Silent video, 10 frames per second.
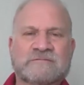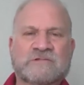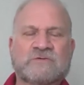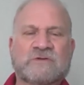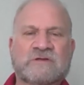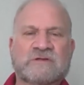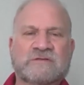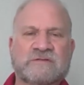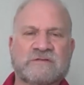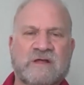Tuning
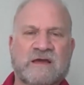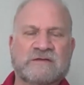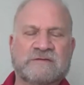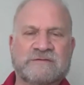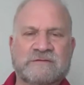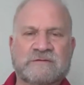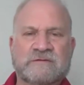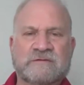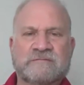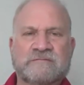into the light.
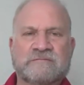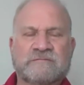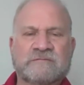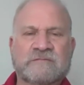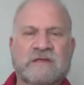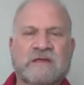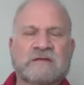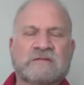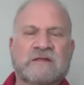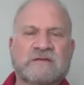
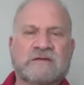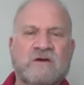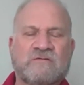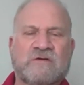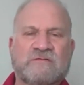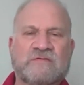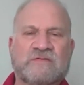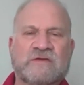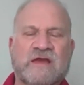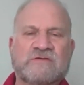Letting go of
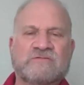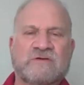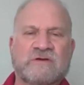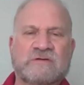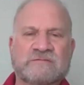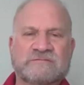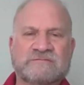everything extra.